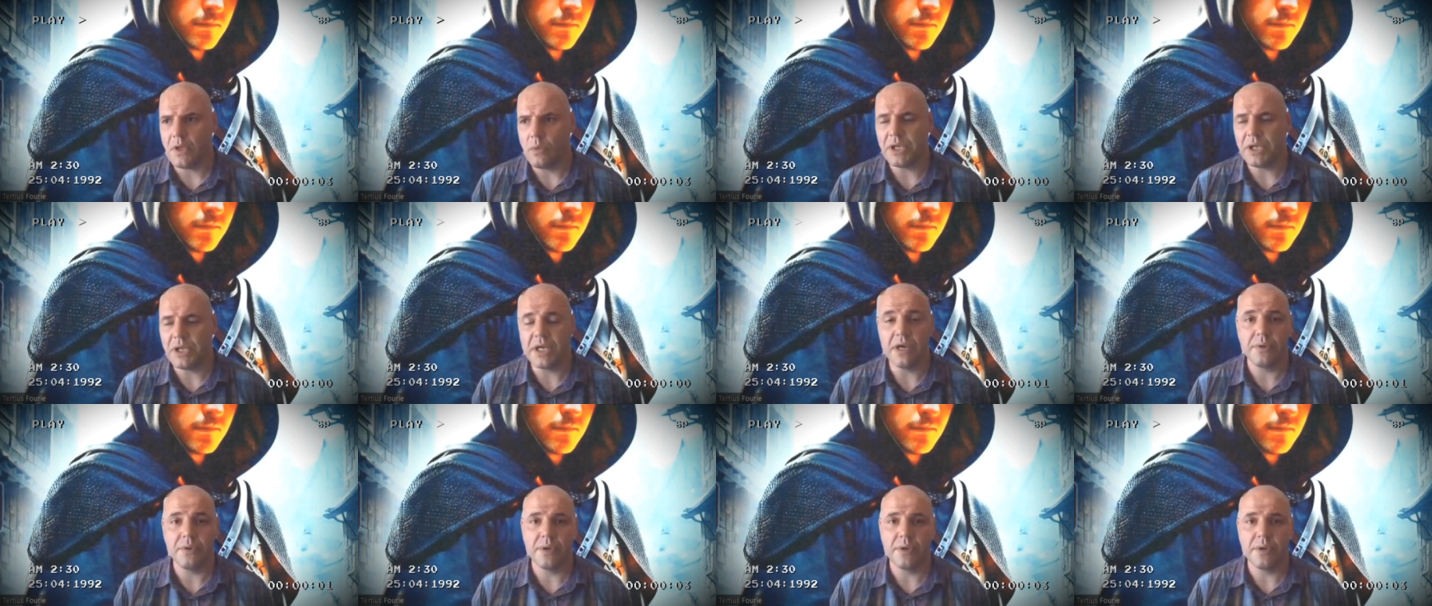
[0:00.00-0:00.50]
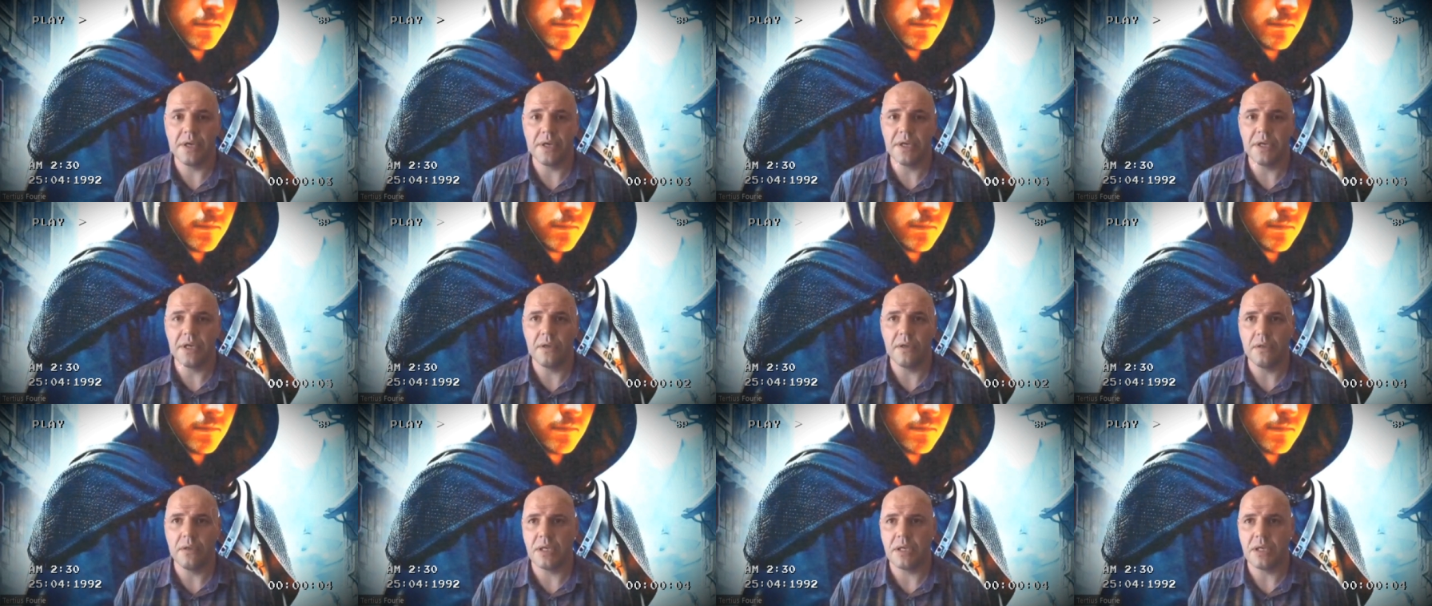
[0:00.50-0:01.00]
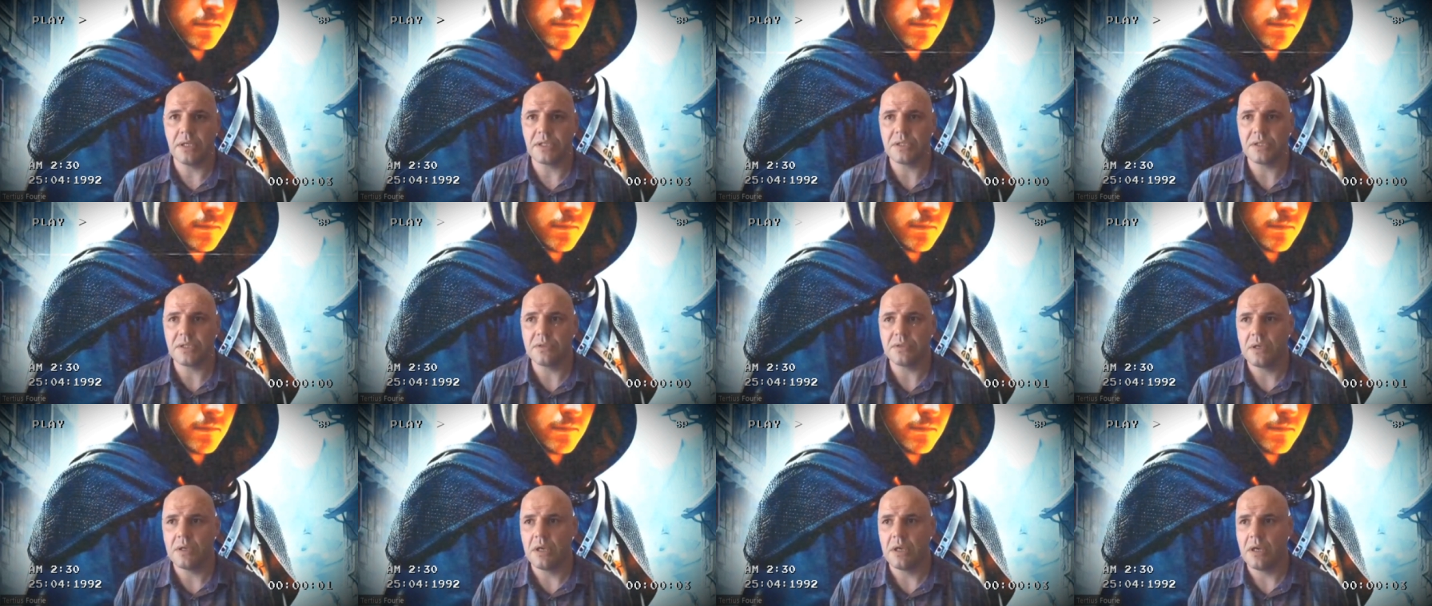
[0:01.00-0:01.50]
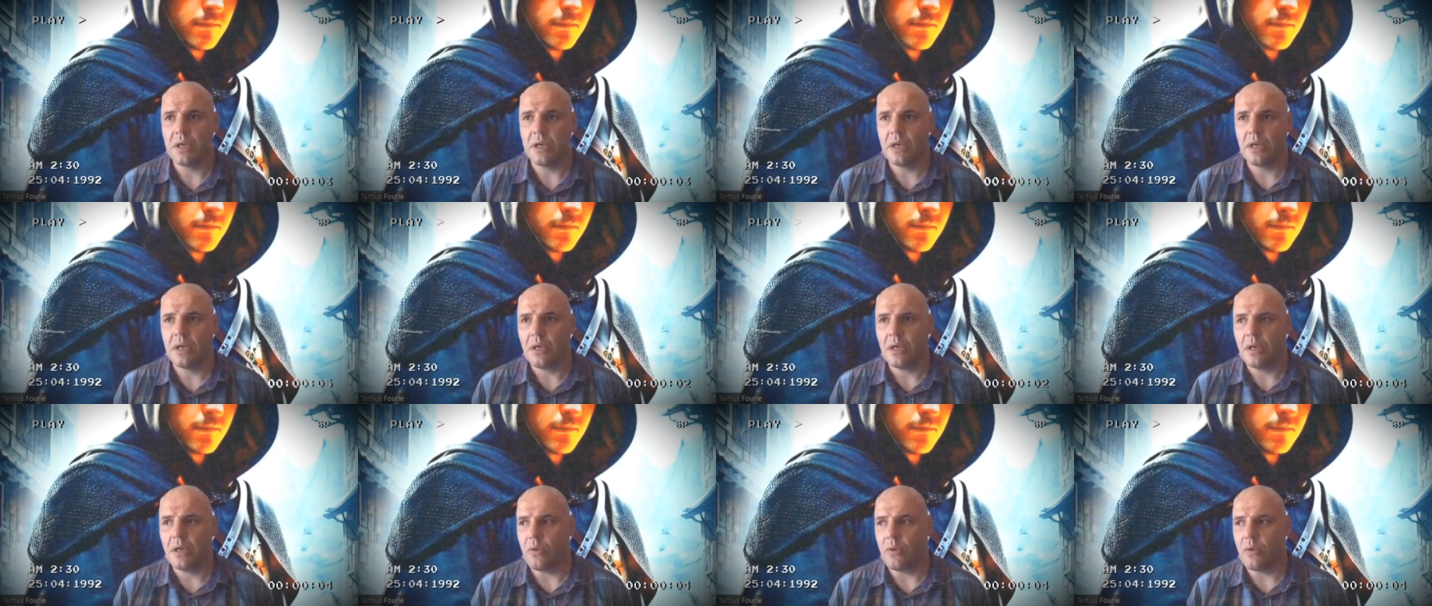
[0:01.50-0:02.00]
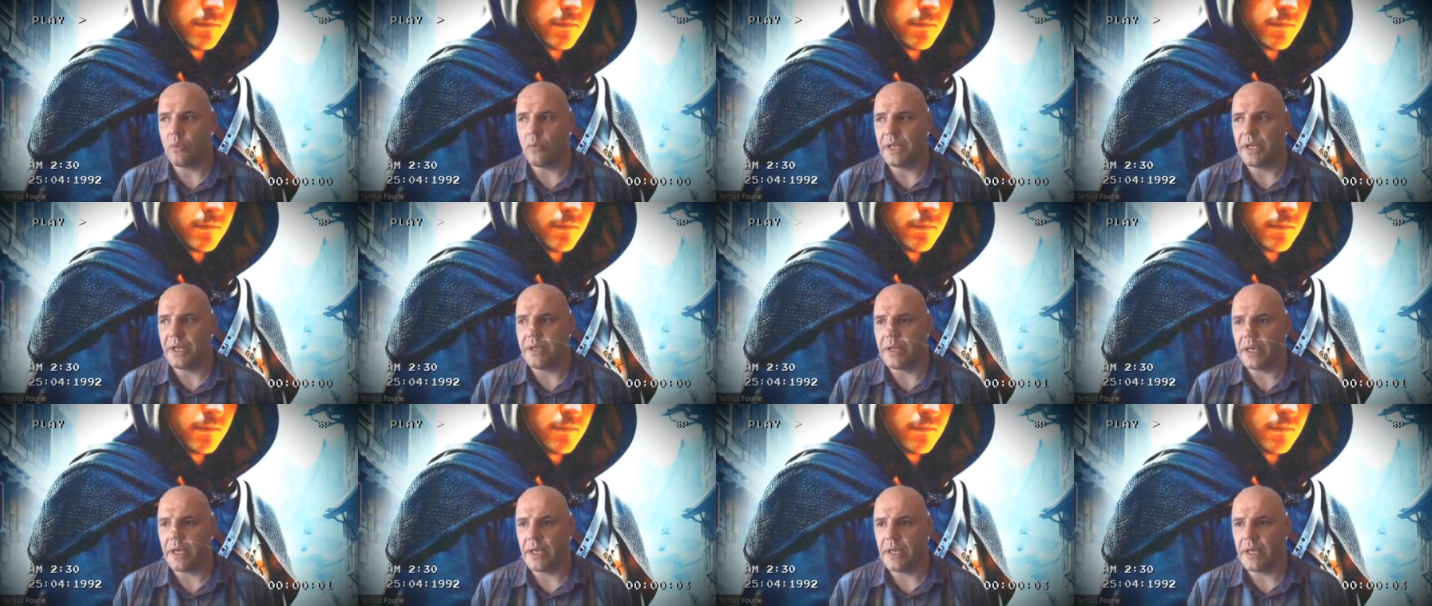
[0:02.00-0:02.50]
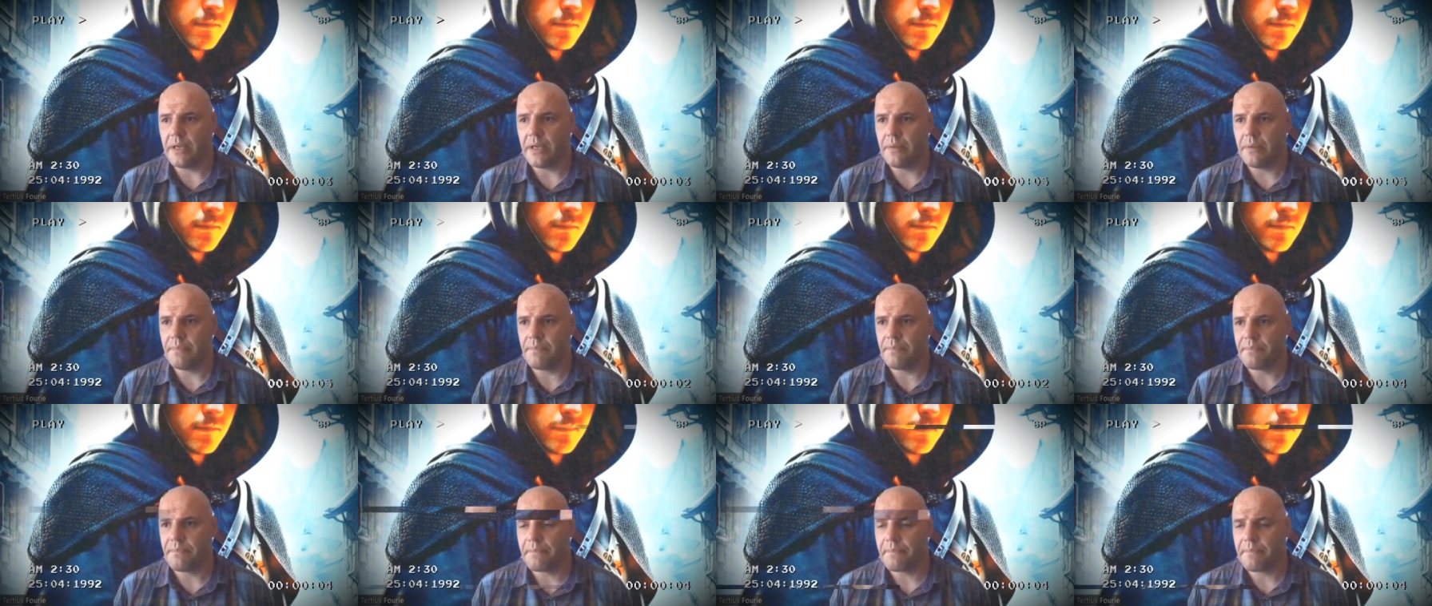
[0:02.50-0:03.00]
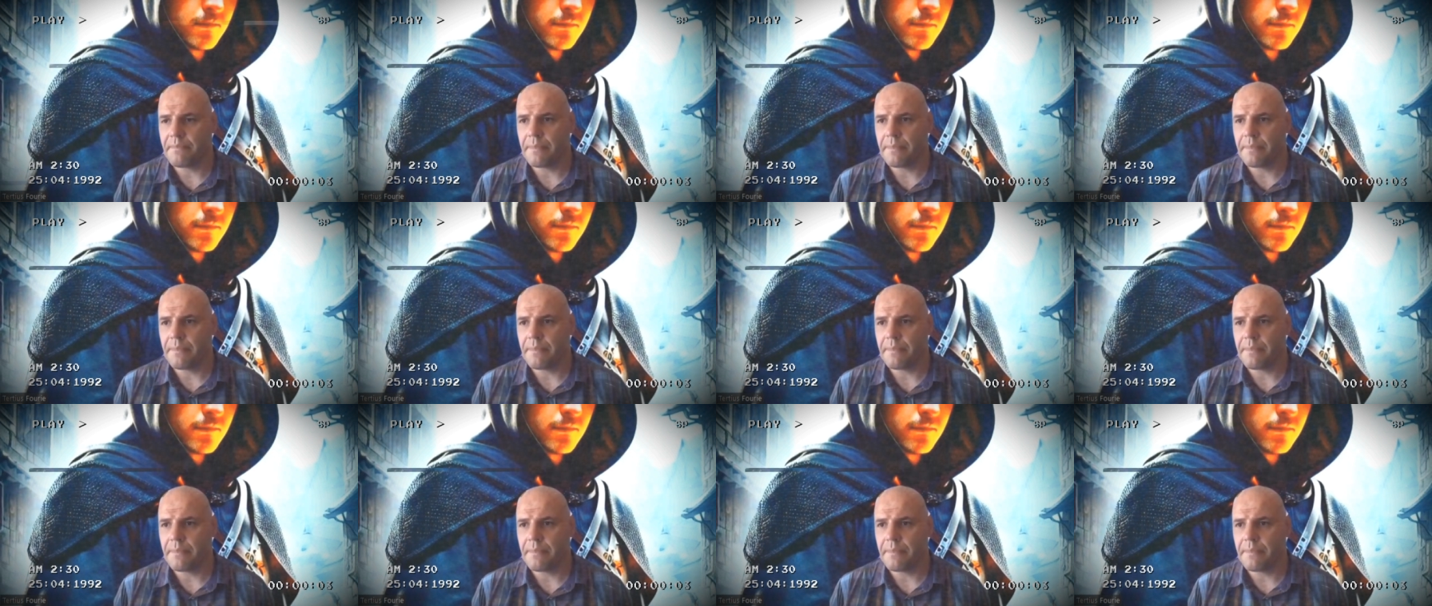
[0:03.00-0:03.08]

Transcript: when they ridicule us, when they